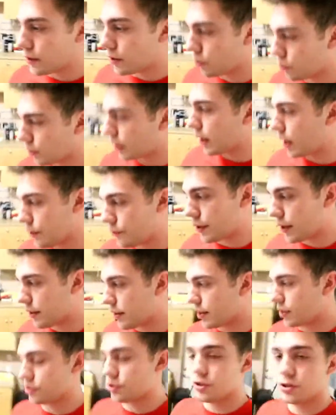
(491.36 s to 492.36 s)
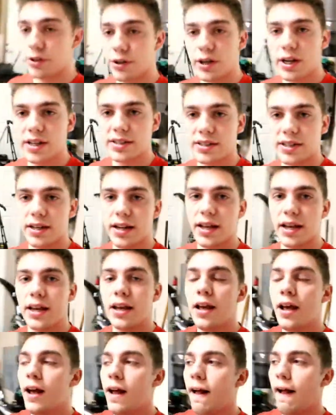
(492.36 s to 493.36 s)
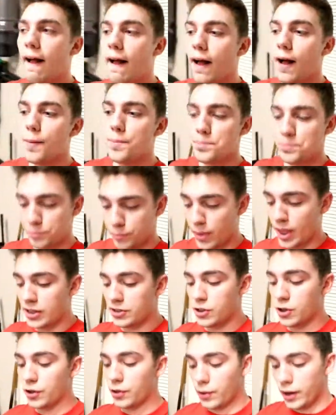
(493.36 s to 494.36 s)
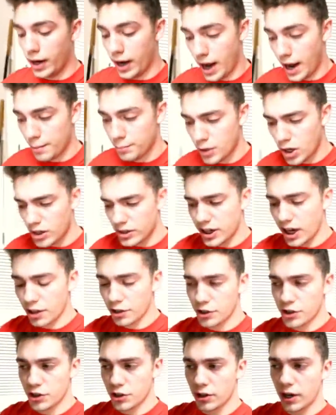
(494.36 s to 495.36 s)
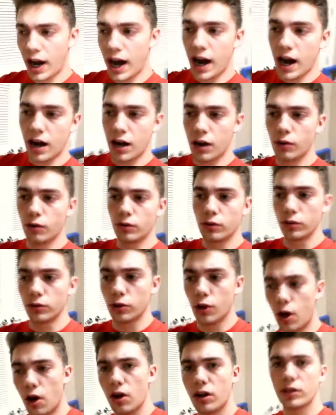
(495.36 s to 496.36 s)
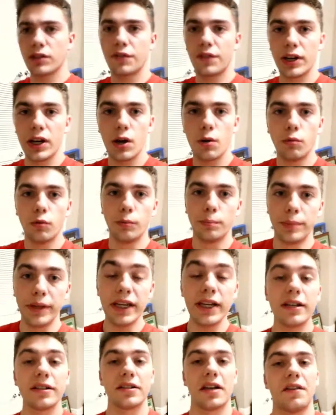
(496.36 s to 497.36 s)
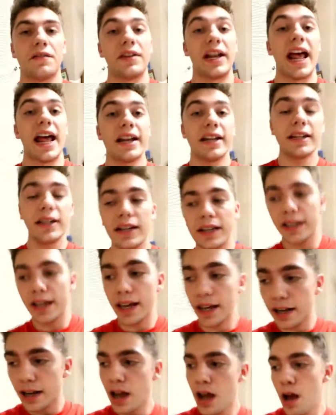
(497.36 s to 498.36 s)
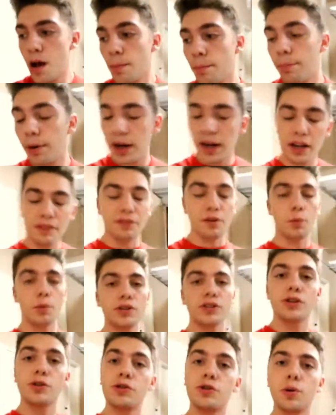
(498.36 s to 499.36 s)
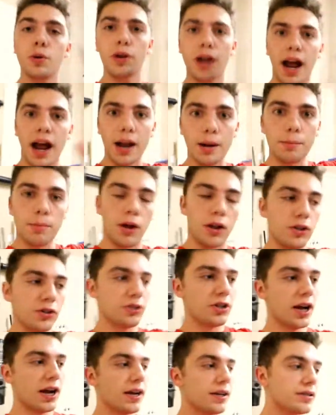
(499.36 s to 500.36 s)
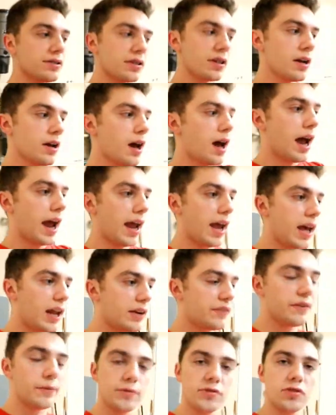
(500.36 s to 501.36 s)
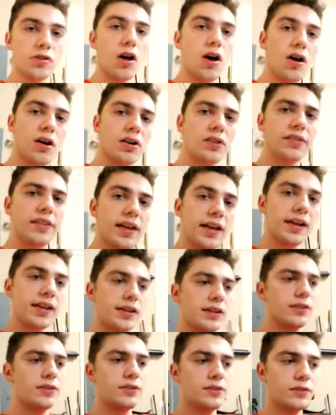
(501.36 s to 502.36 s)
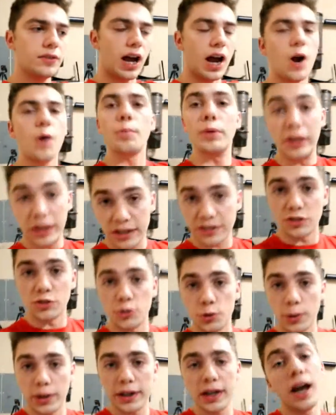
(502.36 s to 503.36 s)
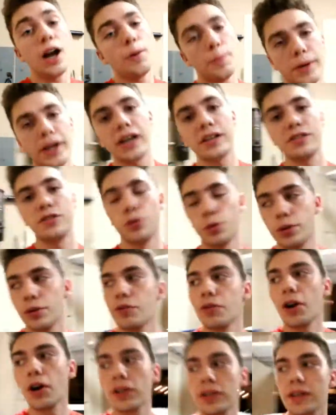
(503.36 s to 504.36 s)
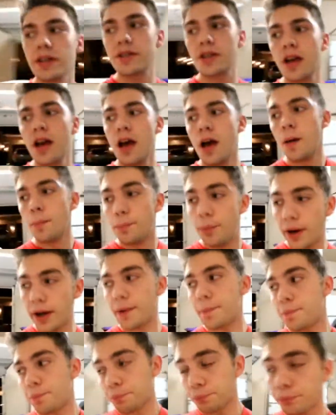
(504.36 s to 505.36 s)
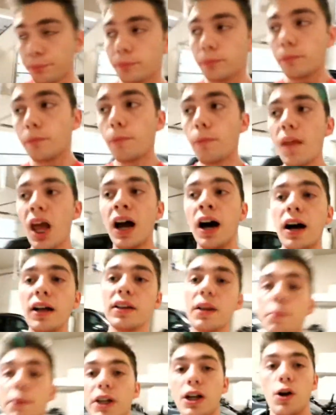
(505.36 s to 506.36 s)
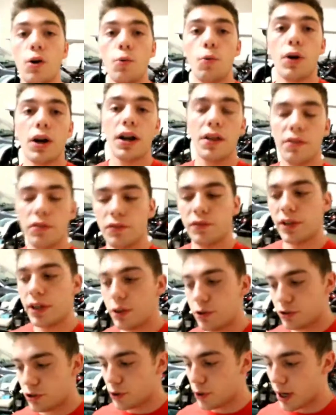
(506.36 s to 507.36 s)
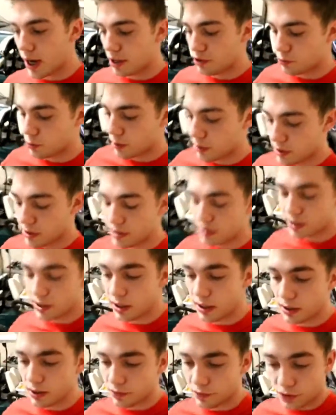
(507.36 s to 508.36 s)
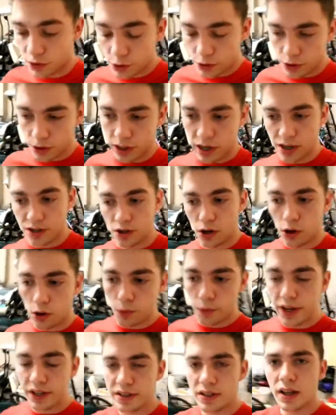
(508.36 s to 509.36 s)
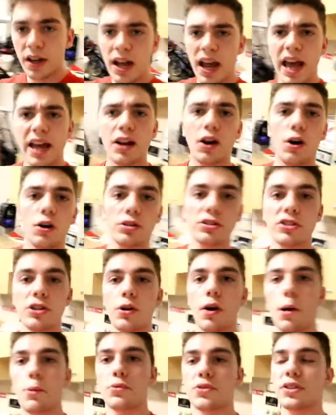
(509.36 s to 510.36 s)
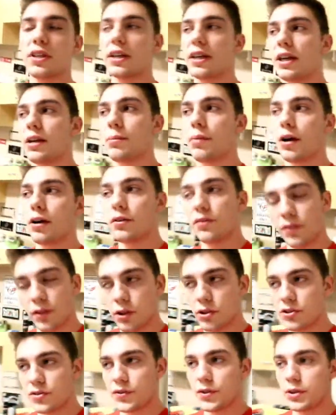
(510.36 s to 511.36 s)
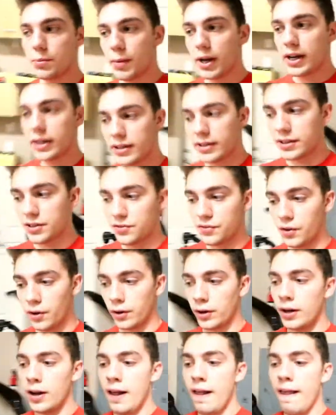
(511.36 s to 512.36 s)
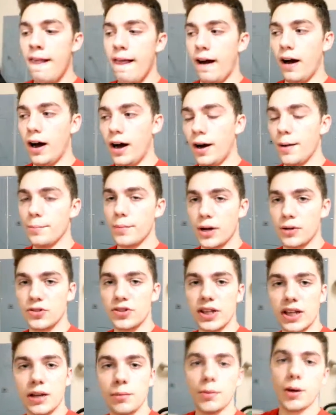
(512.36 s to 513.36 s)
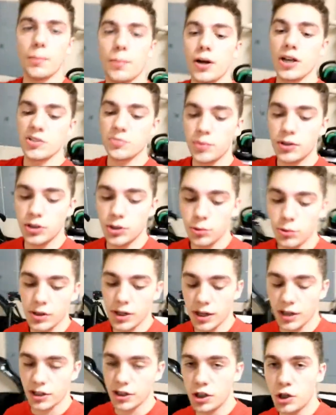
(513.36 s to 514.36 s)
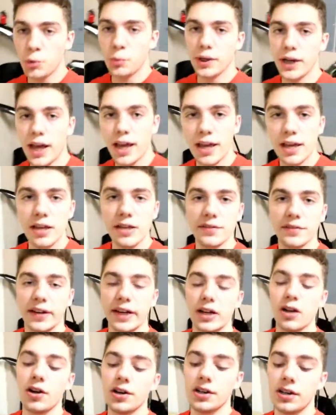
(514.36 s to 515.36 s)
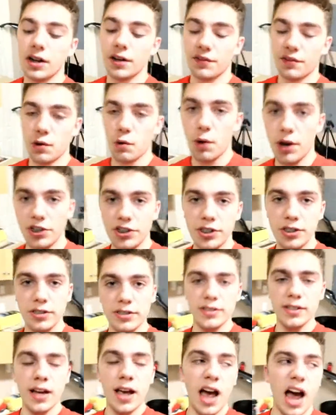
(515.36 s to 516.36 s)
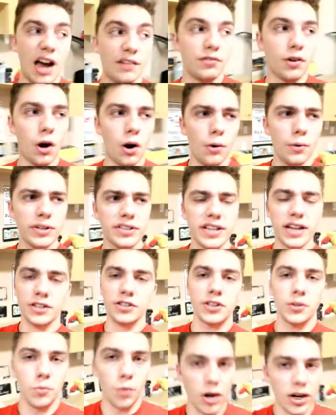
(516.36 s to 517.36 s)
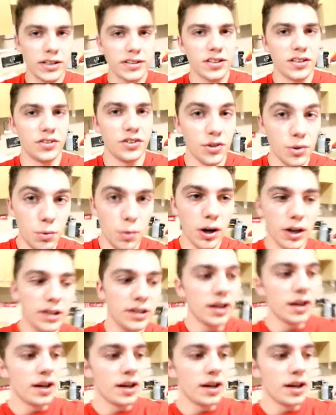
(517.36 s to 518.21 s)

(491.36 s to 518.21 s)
I don't really have anything else to show you guys today. Um, so I'm not entirely sure how long the video will be because I haven't edited it yet, but if it was too short, I apologize. And if it was long, then I hope you guys enjoyed. I hope you guys enjoyed regardless. But uh, let me know what other videos you guys want to see in the future as always. And also I was thinking about, for those of you that made it this far, um, I was thinking about possibly doing a Q&A if I got enough questions. I've always actually wanted to do one,